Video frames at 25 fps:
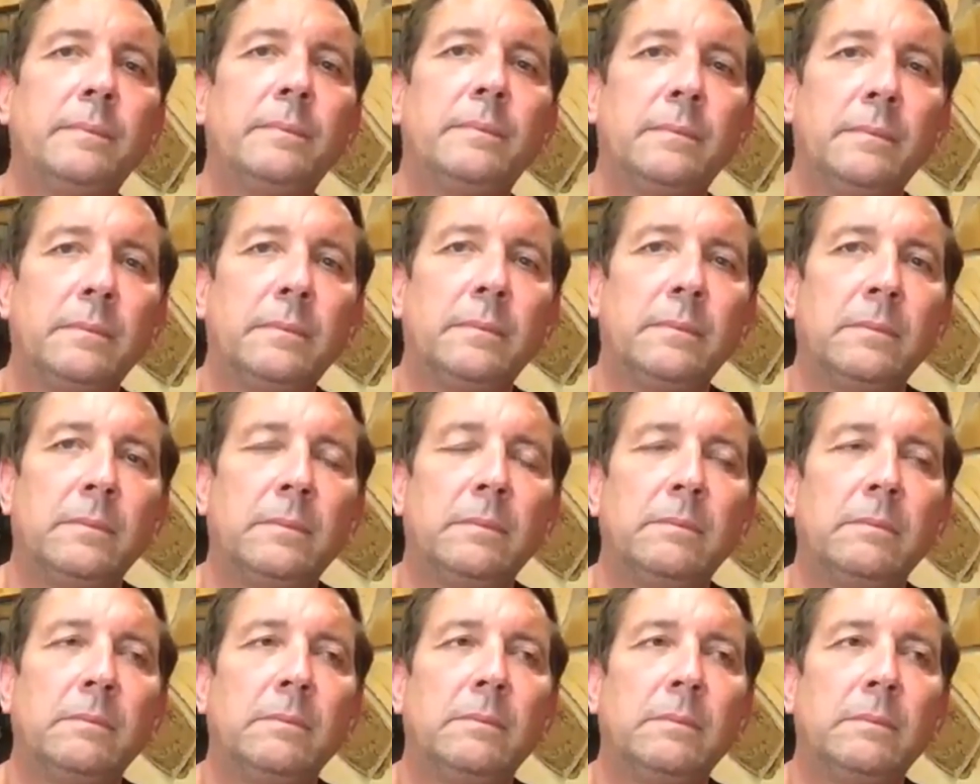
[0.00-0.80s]

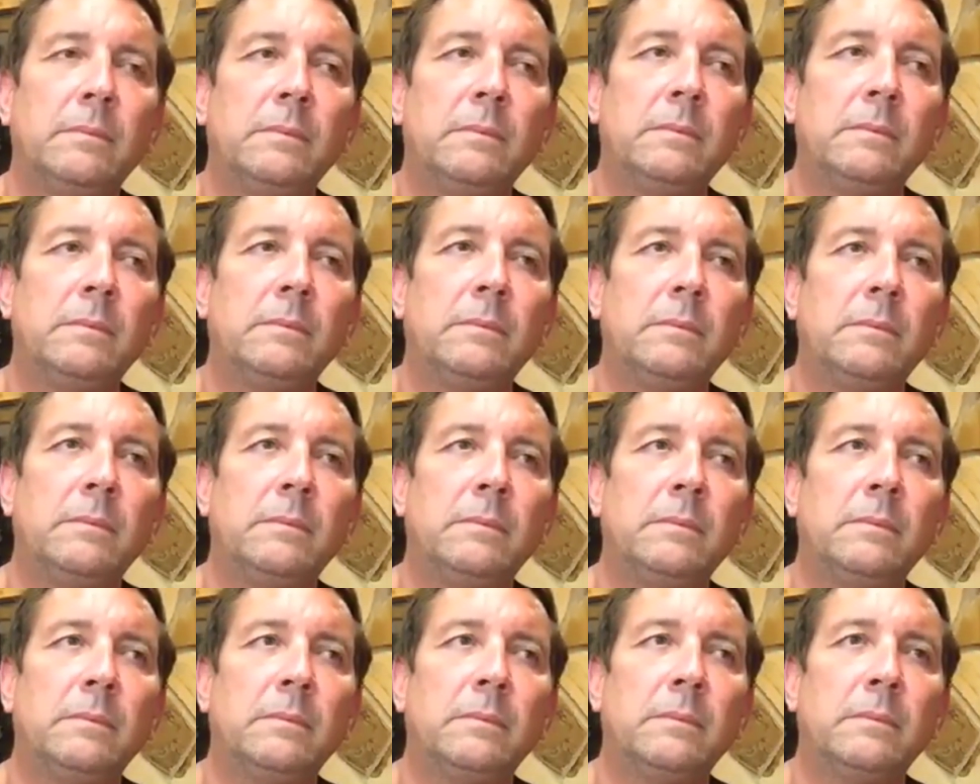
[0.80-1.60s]

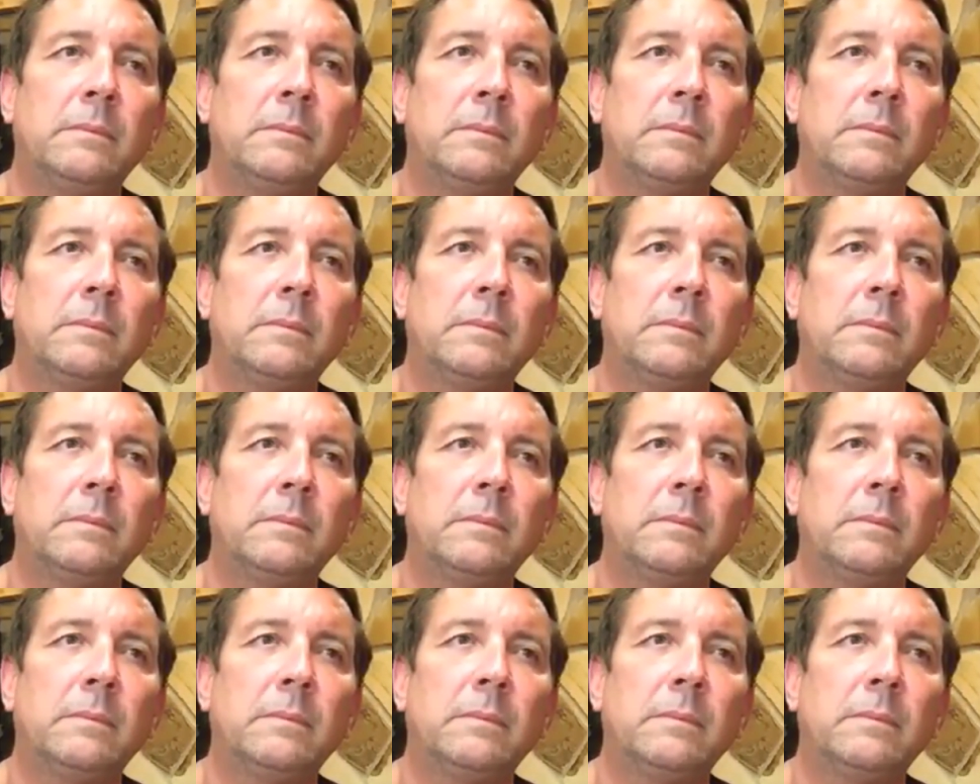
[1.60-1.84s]
No one is speaking in this clip.